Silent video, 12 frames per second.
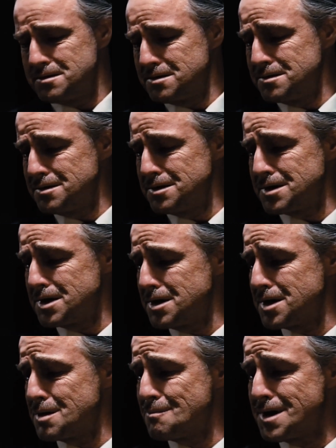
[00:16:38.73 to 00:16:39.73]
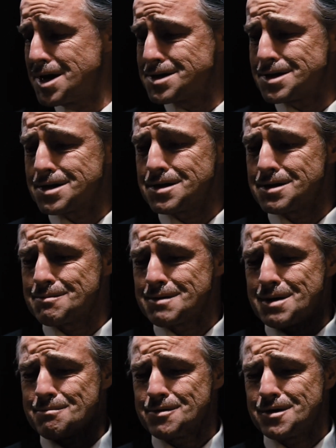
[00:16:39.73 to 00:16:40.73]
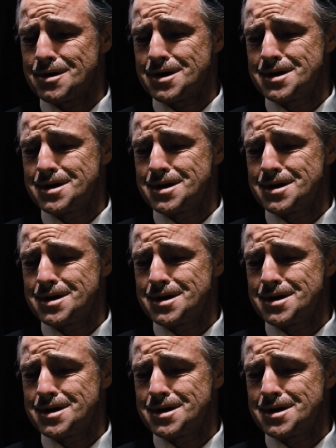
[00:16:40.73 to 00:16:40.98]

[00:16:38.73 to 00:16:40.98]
Look how they massacred my boy.